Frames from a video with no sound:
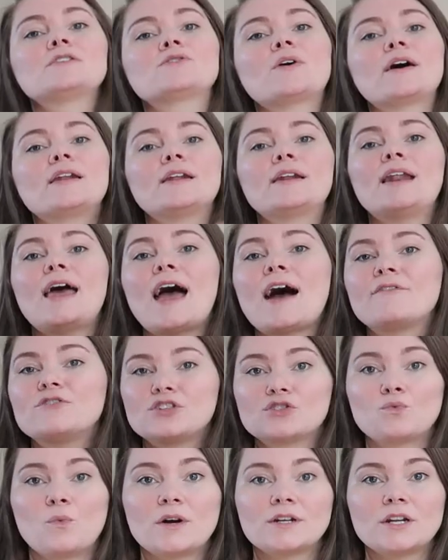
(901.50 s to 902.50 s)
So I didn't have
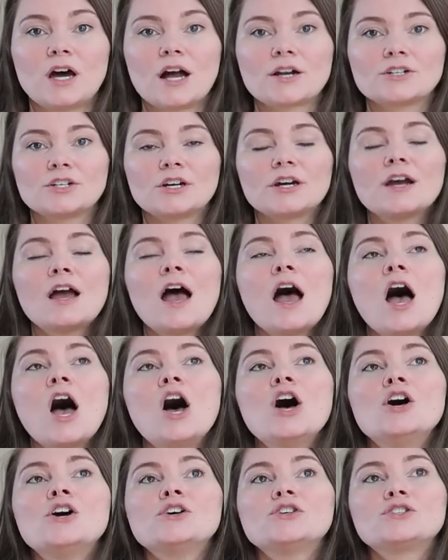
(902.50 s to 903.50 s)
just one doctor.
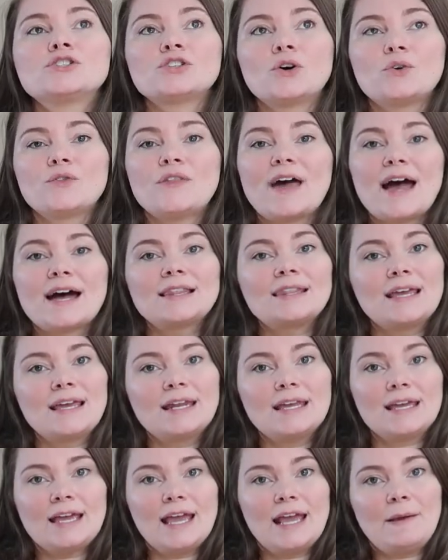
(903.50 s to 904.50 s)
So that
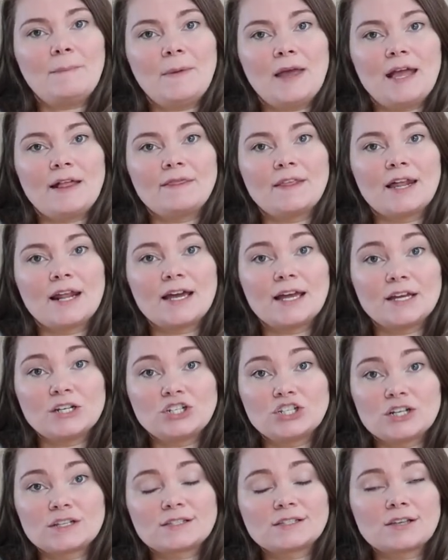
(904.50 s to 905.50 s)
lady came in that I had
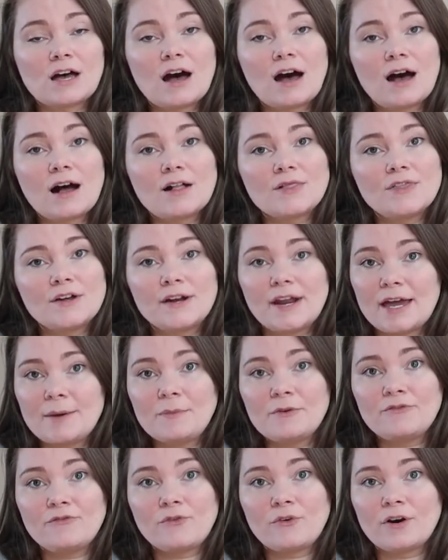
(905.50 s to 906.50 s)
just saw the night
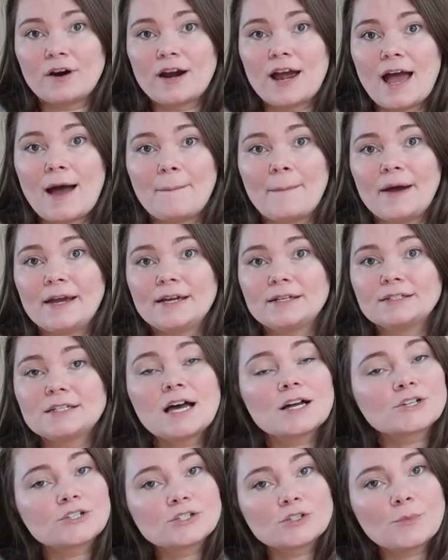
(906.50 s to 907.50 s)
before at my
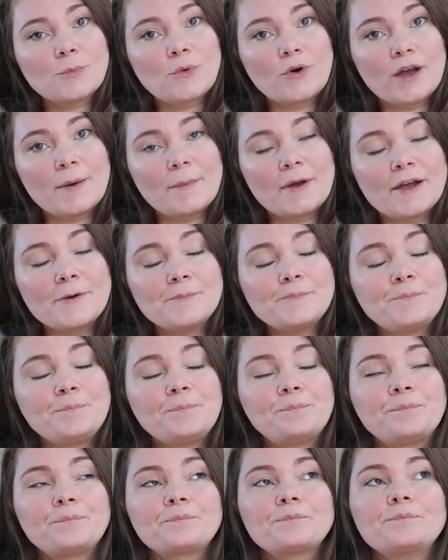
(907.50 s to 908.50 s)
doctor's appointment.
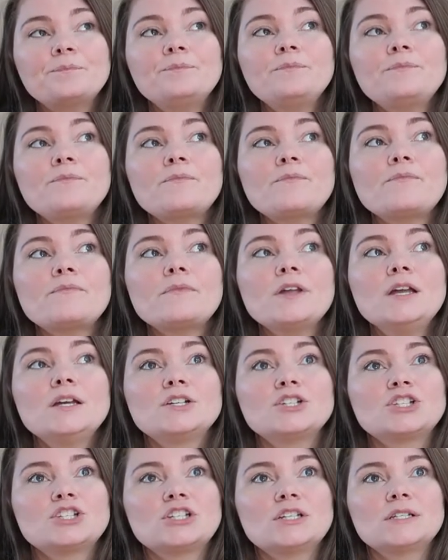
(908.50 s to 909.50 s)

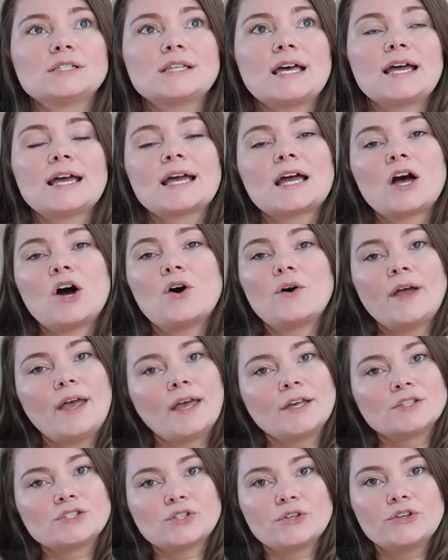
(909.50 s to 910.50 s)
And she's like,
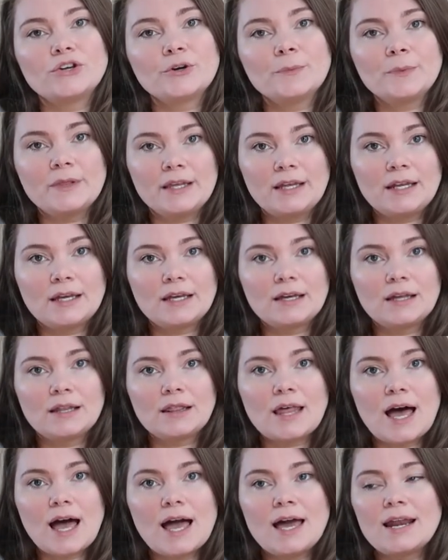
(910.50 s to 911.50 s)
okay, so you're bleeding a
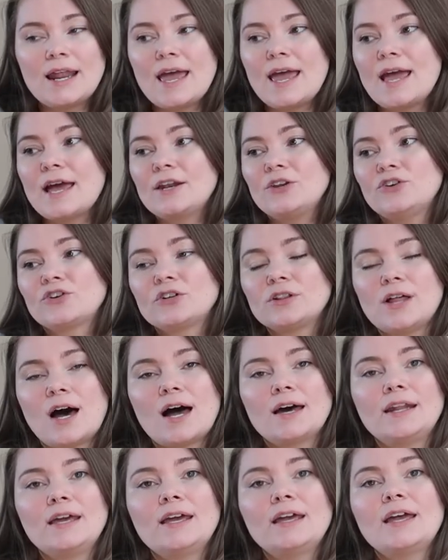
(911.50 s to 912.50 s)
lot and you're
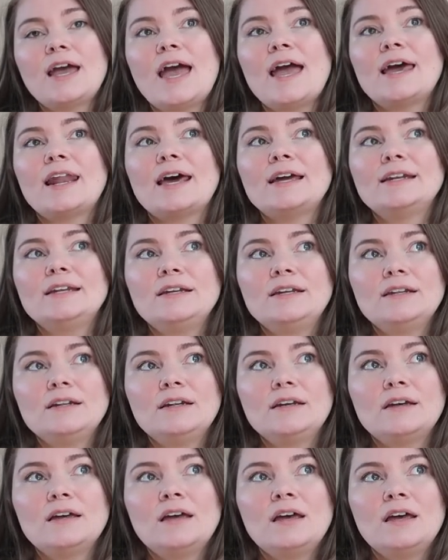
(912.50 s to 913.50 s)
clotting, and I need,